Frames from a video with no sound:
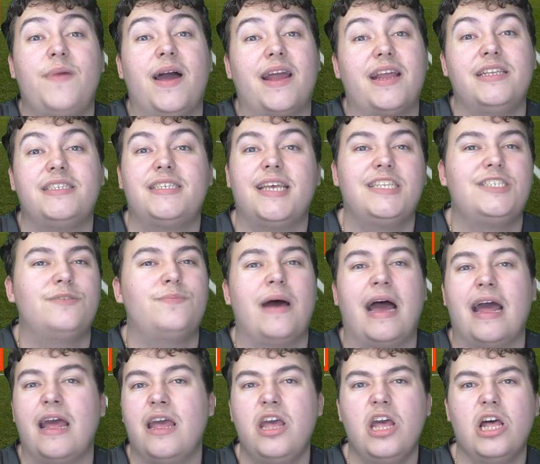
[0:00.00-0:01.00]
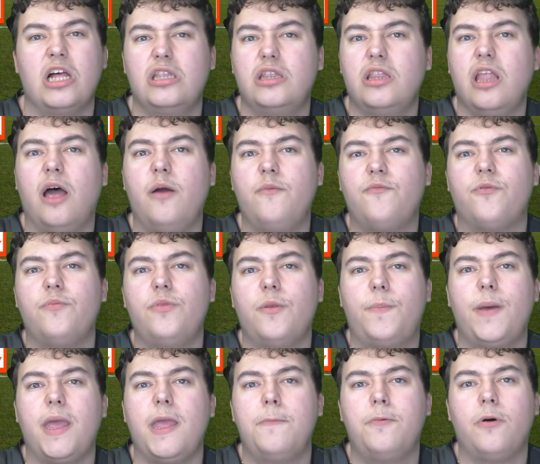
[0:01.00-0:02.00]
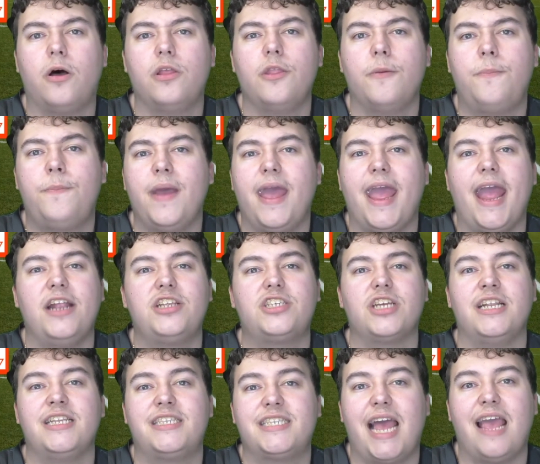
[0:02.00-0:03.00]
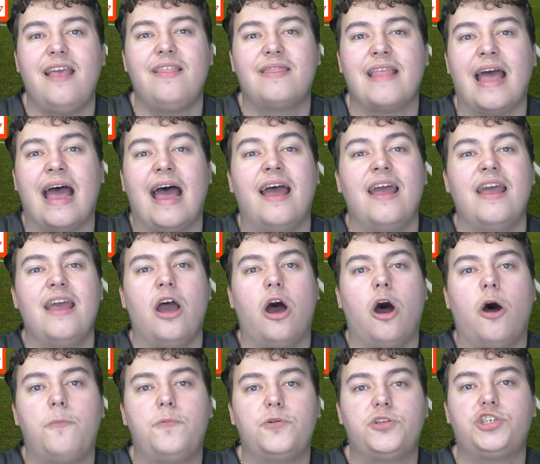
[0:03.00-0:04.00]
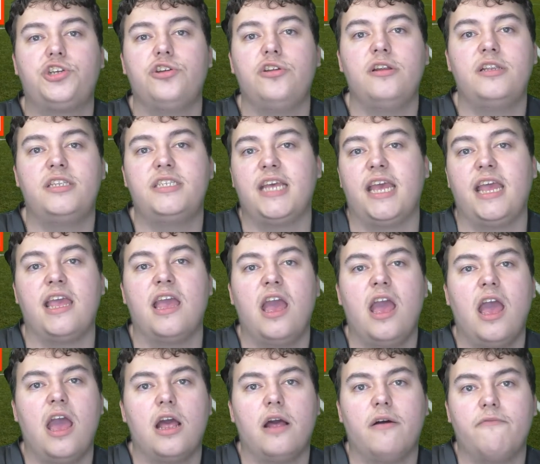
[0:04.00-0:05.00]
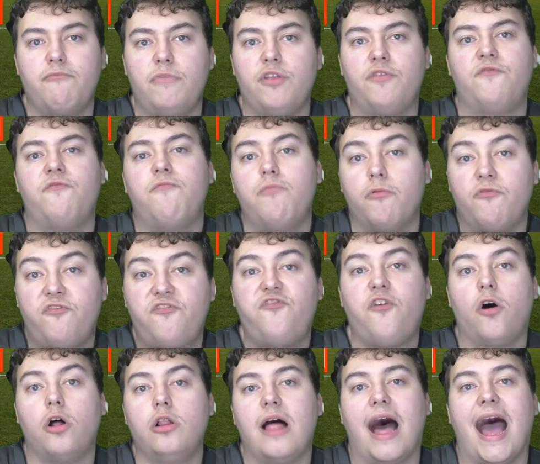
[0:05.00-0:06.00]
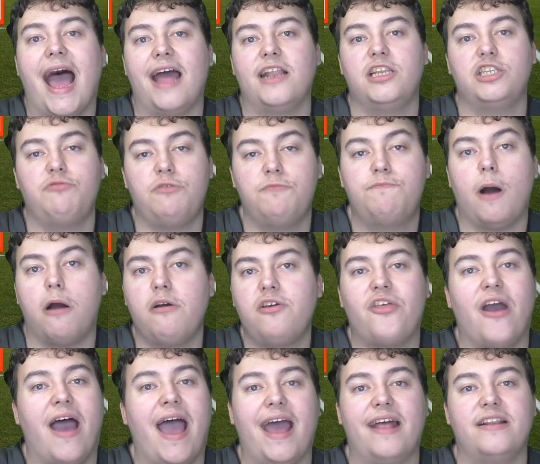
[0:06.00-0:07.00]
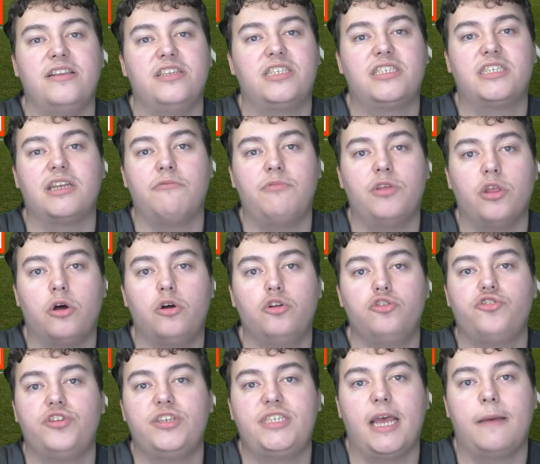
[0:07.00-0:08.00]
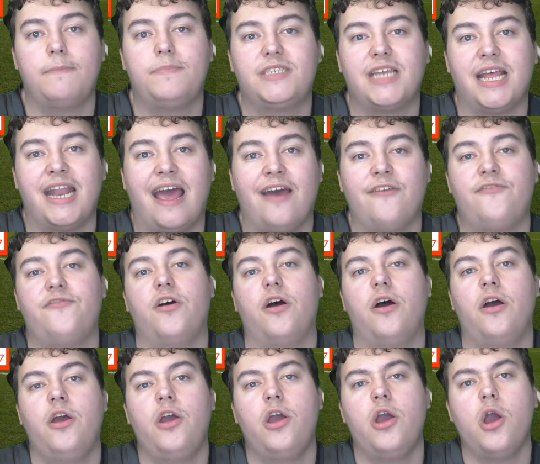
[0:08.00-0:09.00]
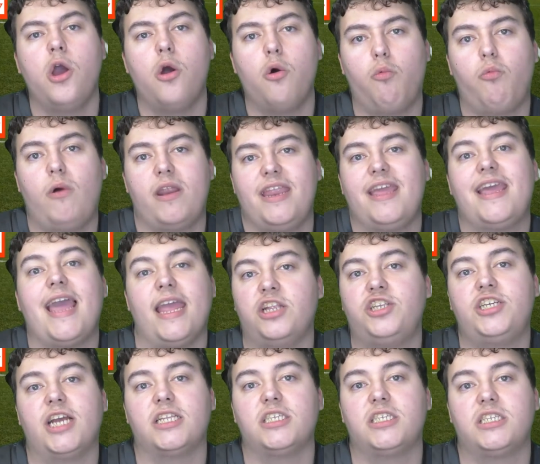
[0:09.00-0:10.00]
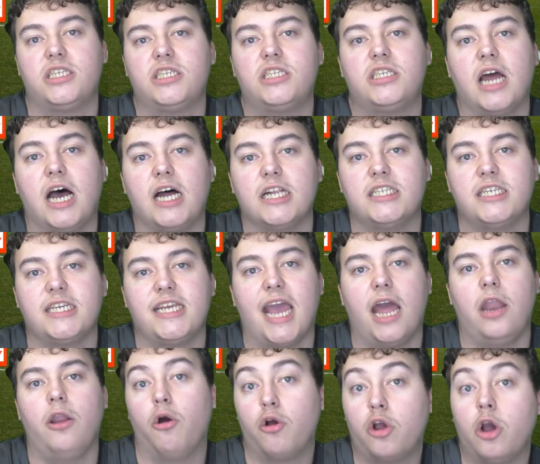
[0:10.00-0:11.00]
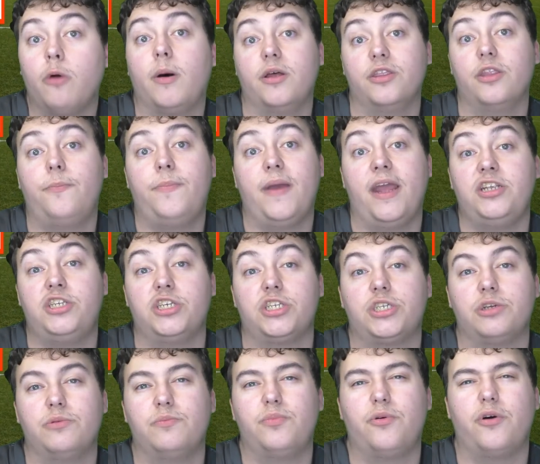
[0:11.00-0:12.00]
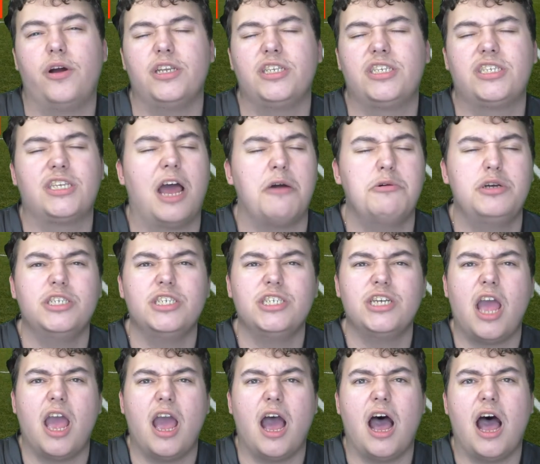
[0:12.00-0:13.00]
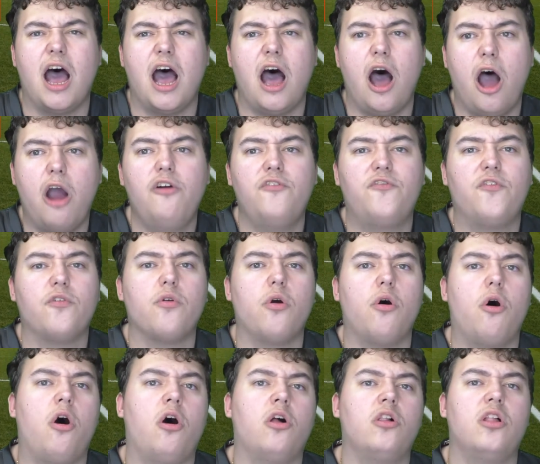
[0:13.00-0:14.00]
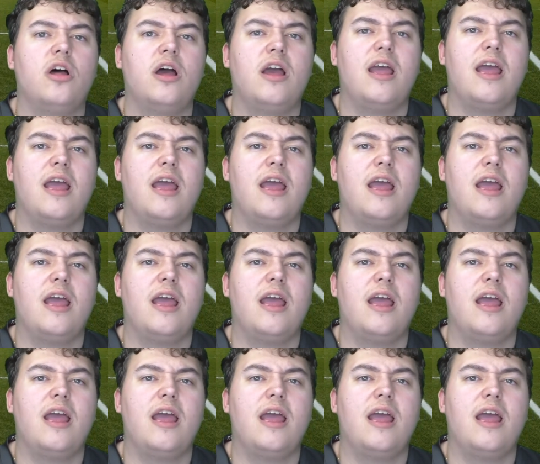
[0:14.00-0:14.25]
back and centre back. Learn from the people on the pitch and take that opportunity with full hands, with both hands, with 110% effort when you get your chance to start again or come on the pitch at some point. So overall,